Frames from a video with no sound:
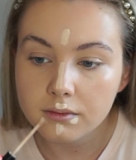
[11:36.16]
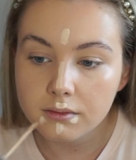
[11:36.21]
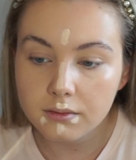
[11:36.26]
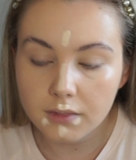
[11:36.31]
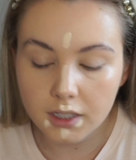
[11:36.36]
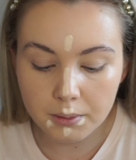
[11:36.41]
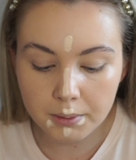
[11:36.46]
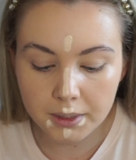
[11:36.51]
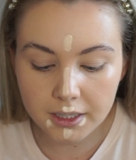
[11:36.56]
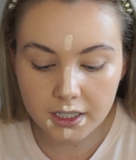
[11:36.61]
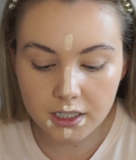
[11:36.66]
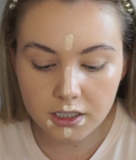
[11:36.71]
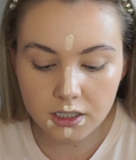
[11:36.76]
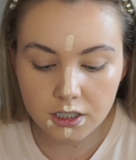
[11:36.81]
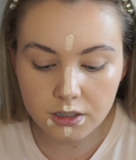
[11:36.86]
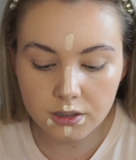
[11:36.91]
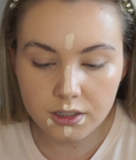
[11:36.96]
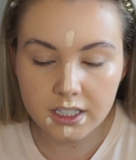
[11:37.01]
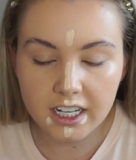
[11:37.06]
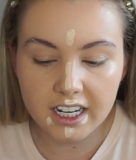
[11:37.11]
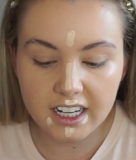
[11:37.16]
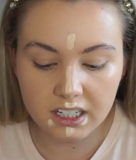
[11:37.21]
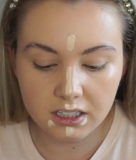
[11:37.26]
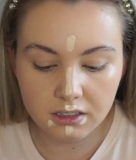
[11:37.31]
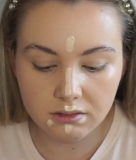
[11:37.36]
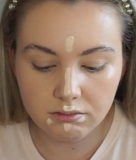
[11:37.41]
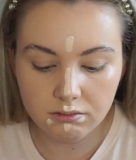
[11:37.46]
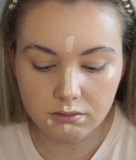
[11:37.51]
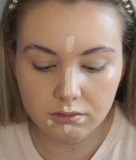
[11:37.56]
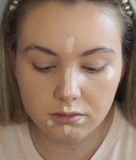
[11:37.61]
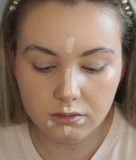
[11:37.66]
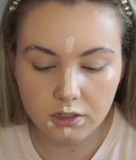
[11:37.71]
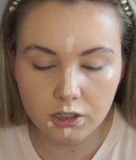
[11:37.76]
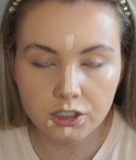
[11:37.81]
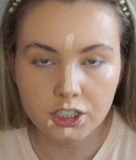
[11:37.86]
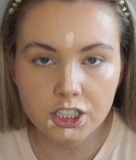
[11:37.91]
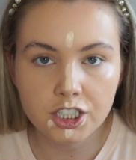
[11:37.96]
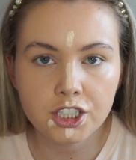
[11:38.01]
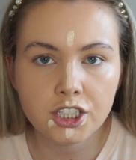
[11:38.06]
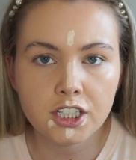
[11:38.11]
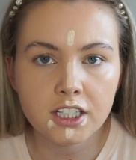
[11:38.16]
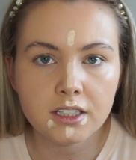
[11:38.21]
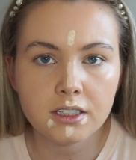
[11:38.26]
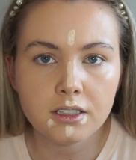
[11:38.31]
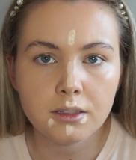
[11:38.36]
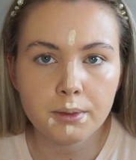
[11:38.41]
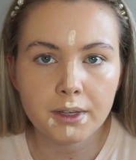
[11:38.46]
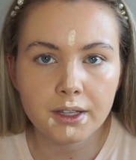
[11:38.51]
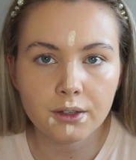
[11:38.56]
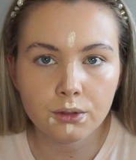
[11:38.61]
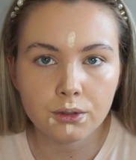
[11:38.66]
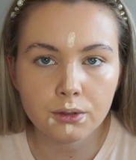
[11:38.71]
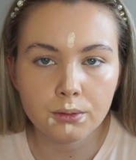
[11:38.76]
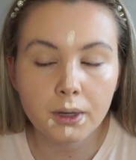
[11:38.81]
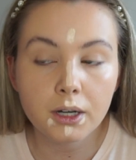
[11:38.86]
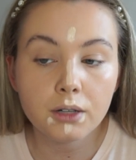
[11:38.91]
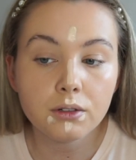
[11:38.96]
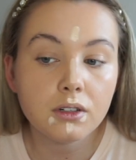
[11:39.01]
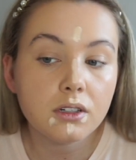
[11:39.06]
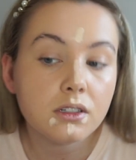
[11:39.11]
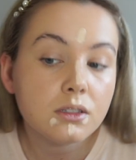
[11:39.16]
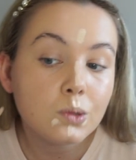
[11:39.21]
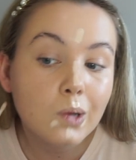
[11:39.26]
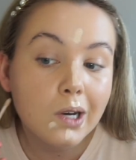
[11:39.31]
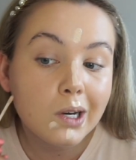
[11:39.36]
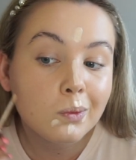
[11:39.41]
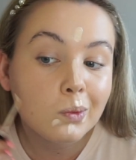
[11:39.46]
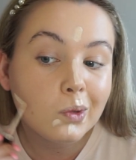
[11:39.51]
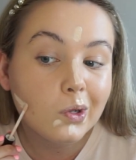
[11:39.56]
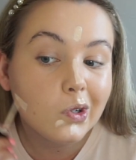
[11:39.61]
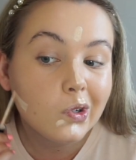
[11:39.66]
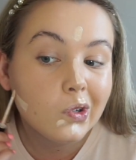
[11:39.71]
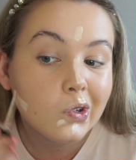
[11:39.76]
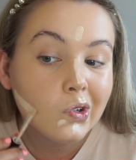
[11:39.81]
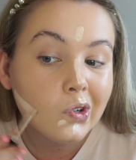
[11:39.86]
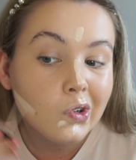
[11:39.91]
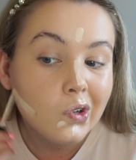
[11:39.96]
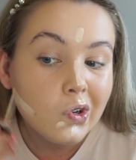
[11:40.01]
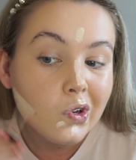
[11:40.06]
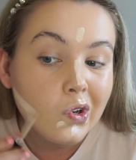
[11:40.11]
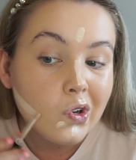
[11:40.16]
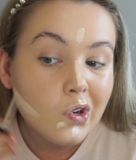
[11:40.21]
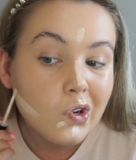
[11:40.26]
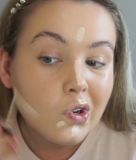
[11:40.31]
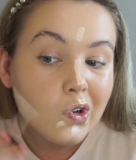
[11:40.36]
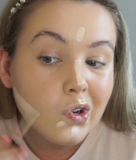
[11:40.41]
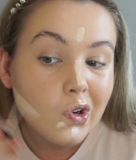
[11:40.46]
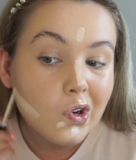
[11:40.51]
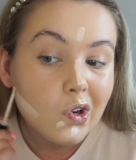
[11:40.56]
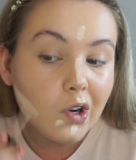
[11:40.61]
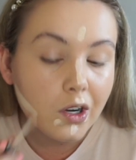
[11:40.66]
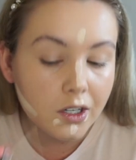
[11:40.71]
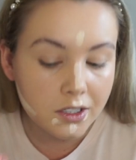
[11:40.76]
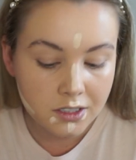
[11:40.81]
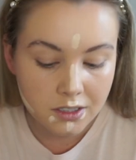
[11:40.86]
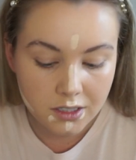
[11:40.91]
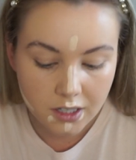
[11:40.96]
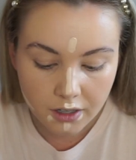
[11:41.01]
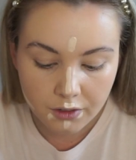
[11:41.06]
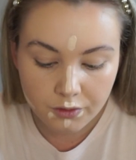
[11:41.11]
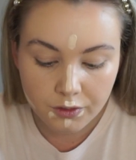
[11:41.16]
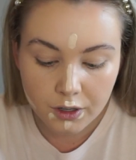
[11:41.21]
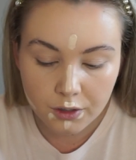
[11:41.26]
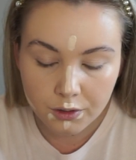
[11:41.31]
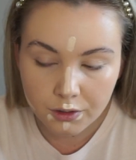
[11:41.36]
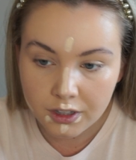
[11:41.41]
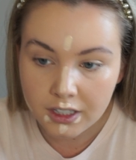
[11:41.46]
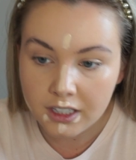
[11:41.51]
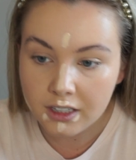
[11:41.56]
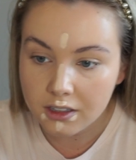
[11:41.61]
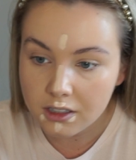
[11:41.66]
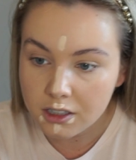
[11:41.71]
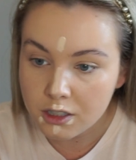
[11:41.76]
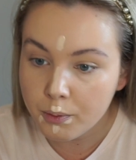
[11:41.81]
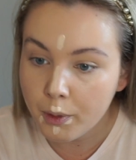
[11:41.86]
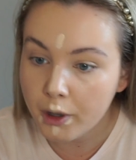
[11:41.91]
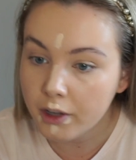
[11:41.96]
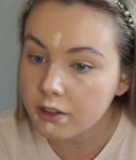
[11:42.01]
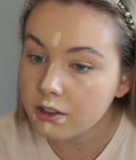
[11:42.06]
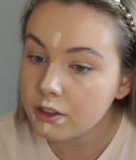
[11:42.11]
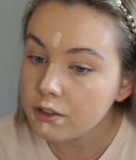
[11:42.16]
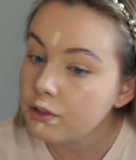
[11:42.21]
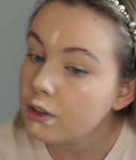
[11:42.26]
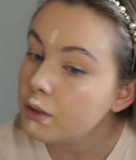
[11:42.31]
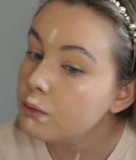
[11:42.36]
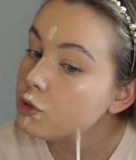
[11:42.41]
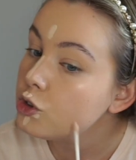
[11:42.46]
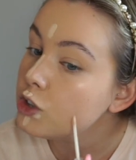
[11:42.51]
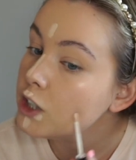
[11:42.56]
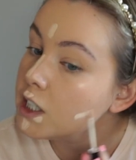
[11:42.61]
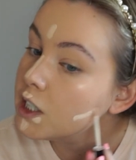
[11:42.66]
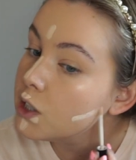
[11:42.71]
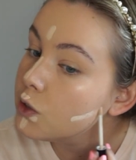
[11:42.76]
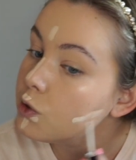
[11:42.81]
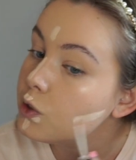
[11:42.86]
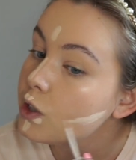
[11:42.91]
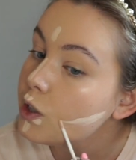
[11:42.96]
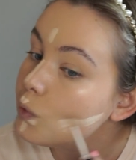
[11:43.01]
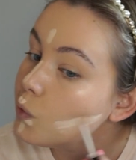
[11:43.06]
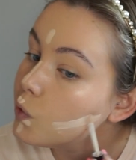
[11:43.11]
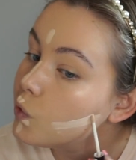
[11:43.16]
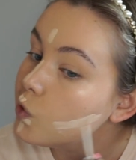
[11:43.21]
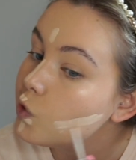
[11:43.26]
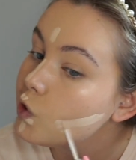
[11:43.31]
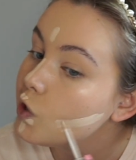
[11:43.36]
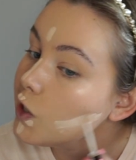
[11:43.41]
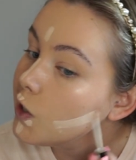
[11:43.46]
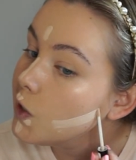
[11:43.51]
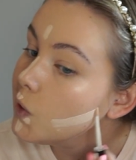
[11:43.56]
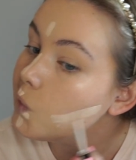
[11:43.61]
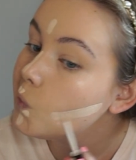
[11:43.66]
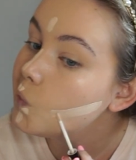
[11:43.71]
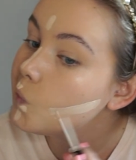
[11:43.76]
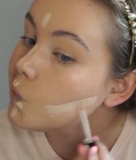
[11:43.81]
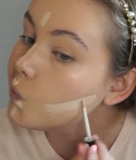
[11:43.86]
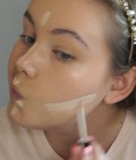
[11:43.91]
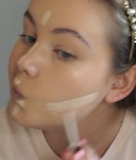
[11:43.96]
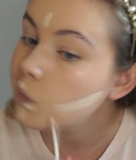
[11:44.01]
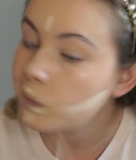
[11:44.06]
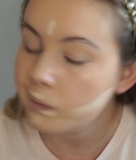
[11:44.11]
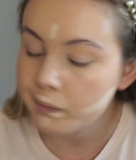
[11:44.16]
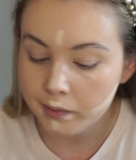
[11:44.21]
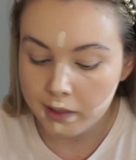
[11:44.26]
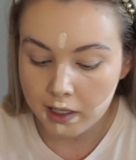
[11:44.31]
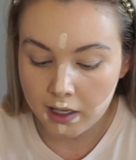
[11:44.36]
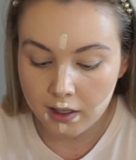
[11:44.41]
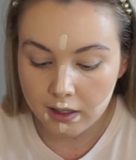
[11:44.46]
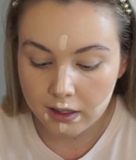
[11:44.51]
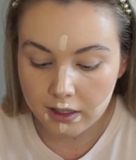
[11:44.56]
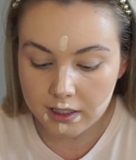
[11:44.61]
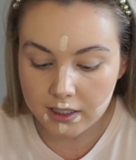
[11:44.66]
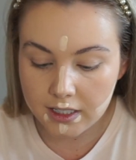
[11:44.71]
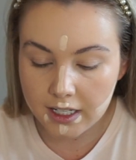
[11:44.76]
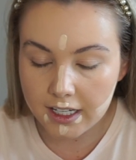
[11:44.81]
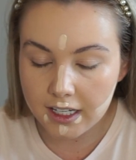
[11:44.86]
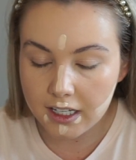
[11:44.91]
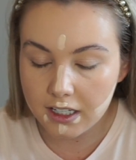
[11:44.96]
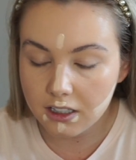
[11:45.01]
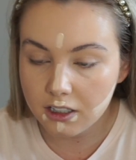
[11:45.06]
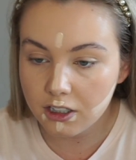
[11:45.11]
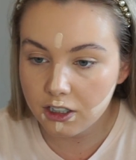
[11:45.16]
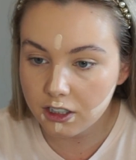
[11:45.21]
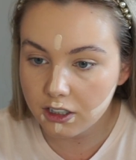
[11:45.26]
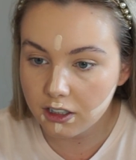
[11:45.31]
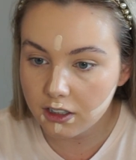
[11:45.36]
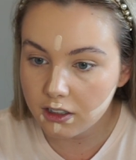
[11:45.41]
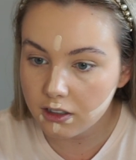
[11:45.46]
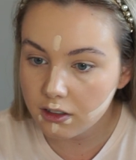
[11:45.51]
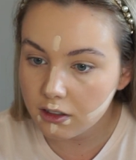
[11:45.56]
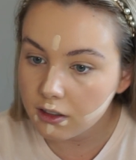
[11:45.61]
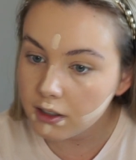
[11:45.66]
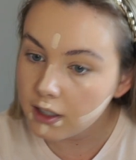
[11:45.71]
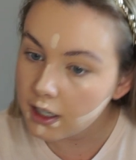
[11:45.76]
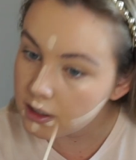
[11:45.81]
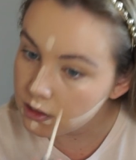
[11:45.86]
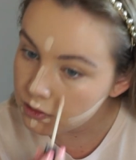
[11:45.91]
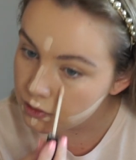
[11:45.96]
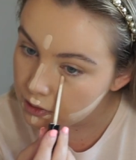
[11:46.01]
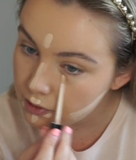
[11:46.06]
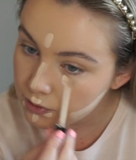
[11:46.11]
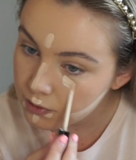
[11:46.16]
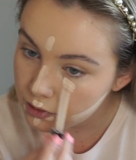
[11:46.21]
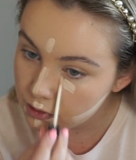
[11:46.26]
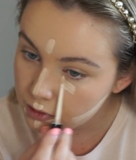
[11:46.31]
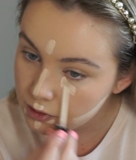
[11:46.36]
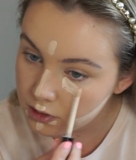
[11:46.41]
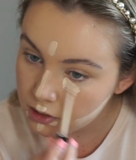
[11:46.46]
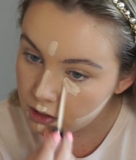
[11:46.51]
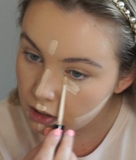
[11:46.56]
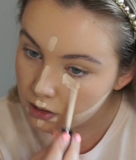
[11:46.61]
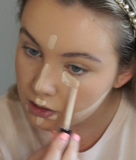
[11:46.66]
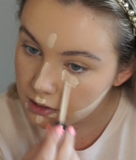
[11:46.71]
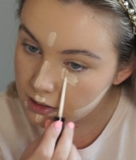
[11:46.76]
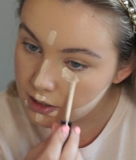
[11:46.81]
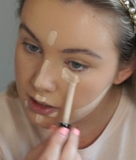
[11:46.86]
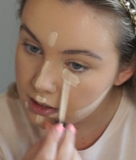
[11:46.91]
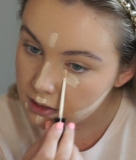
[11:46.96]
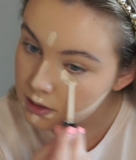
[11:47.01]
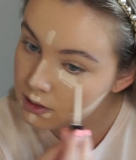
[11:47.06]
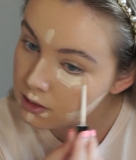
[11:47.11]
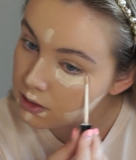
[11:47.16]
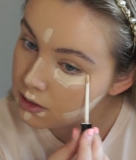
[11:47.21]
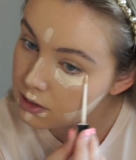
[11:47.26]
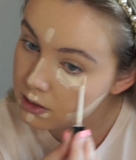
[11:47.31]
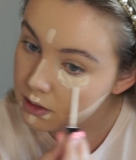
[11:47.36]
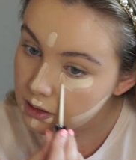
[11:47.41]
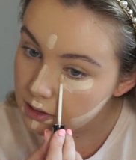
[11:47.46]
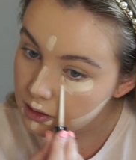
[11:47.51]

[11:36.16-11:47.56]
I mean, they do say on your chin's a bit hormonal as well, but I defo think the spots are from drinking all that water. They say it like gets rid of all the toxins